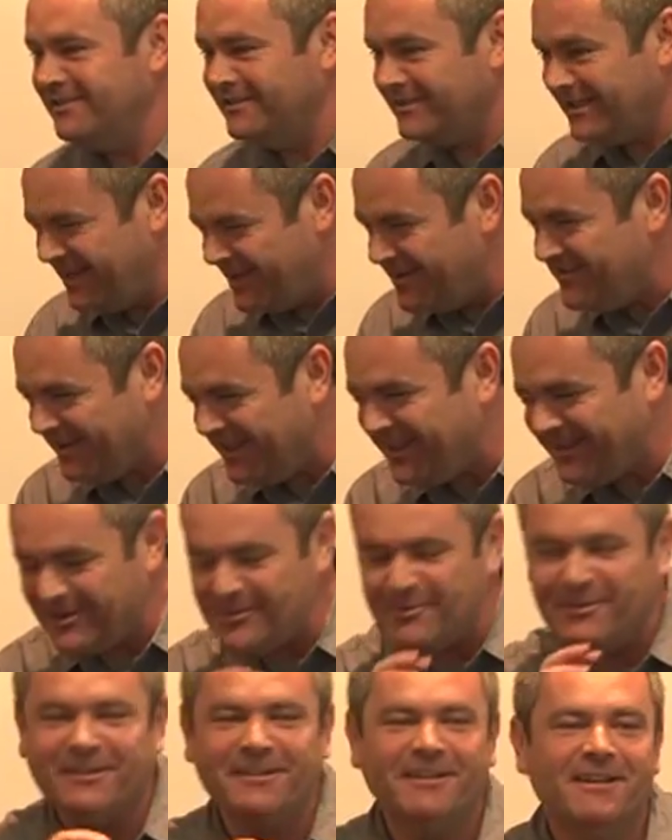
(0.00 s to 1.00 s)
you say that? Yeah, you
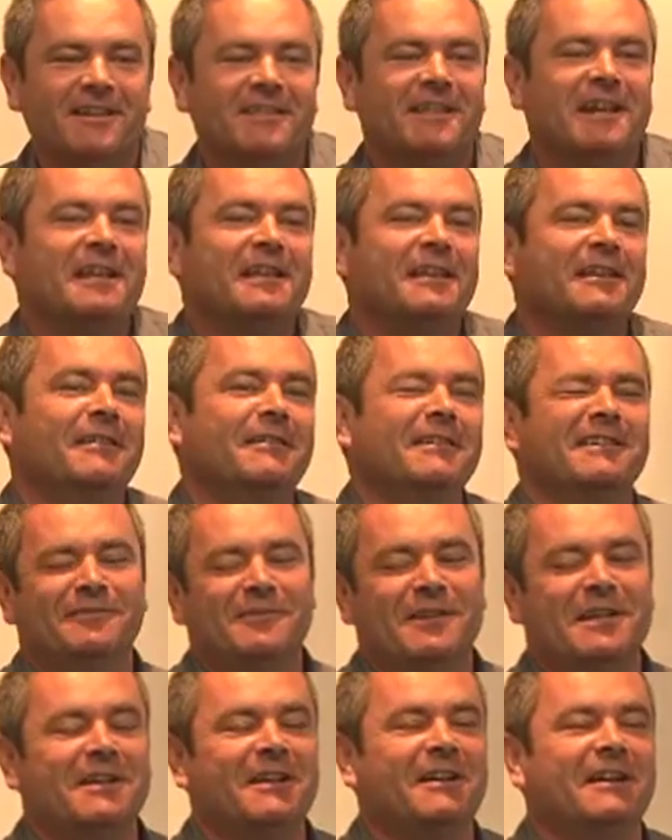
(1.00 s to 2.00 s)
would. Thank you. That's
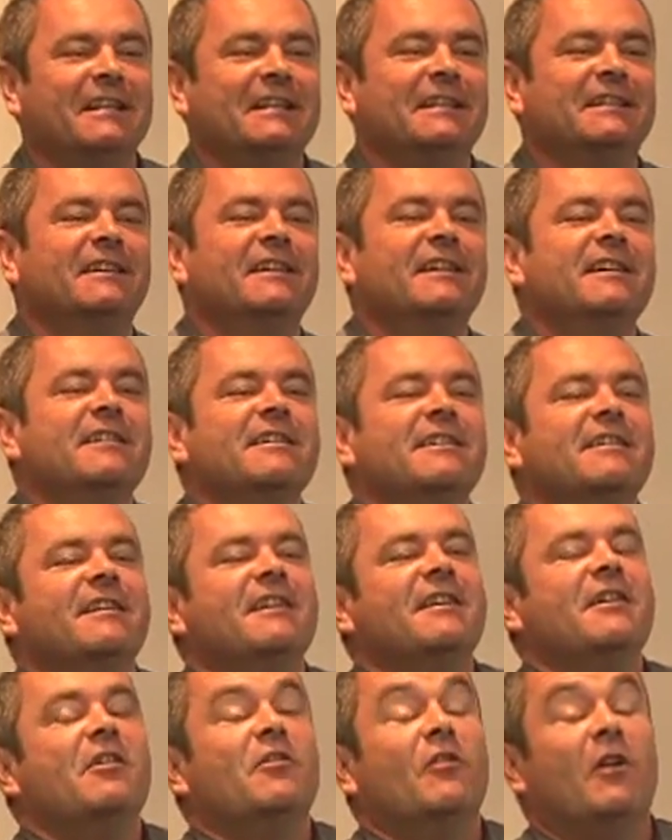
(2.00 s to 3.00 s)
very kind.
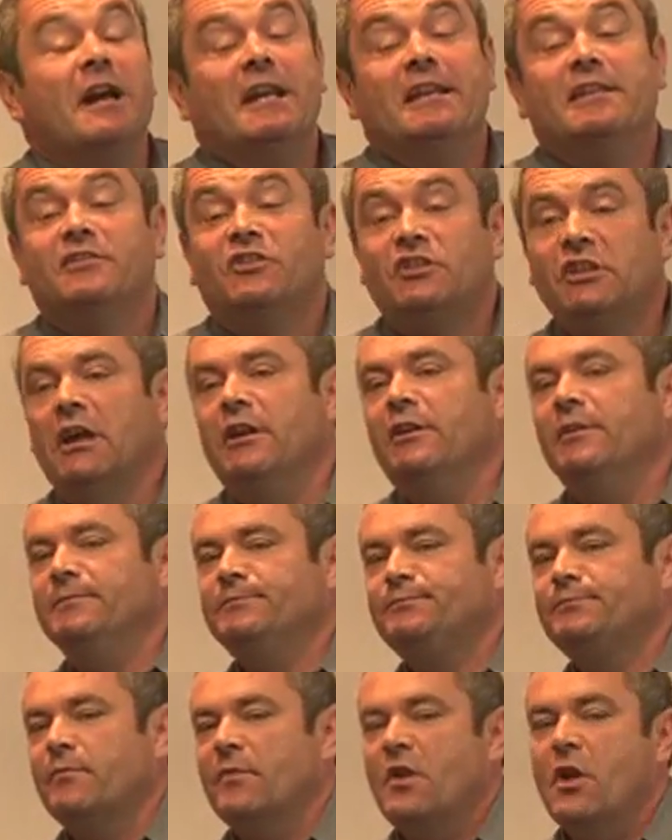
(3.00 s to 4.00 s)
Right, so
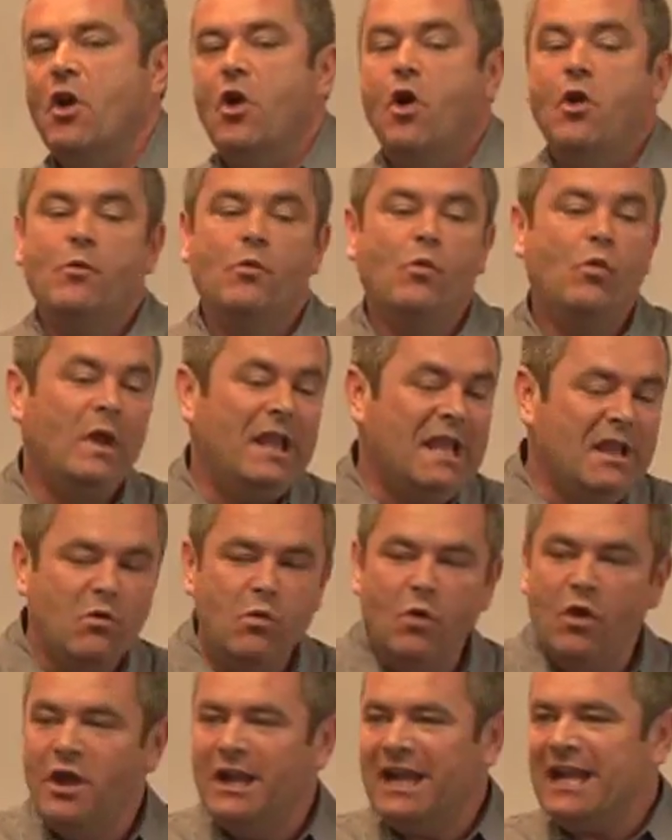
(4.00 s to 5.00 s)
we
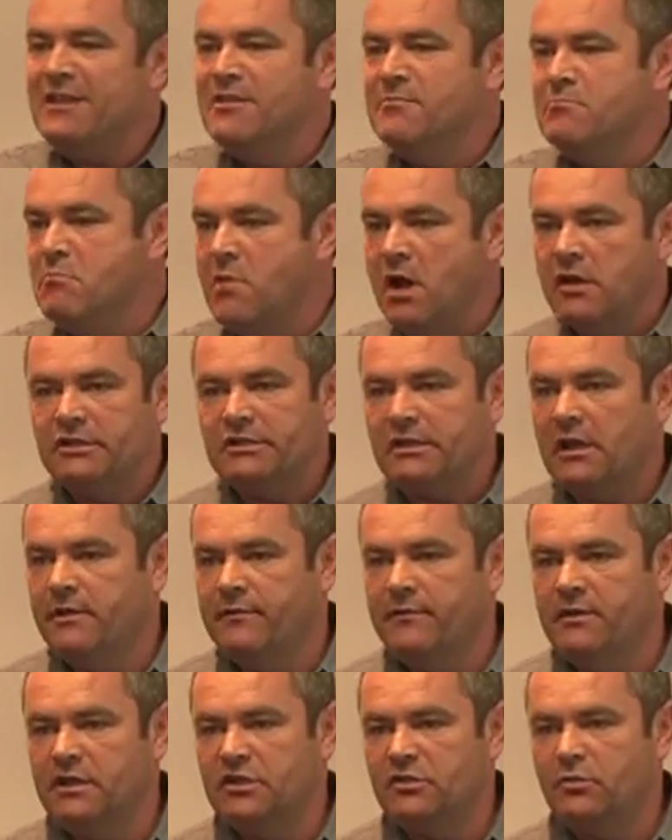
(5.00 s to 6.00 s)
work in the most
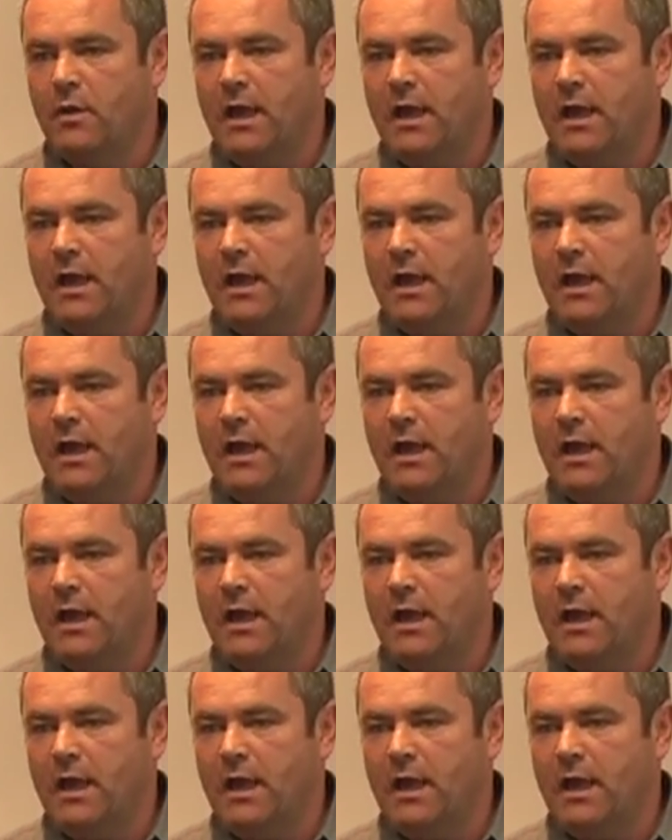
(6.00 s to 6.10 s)
diverse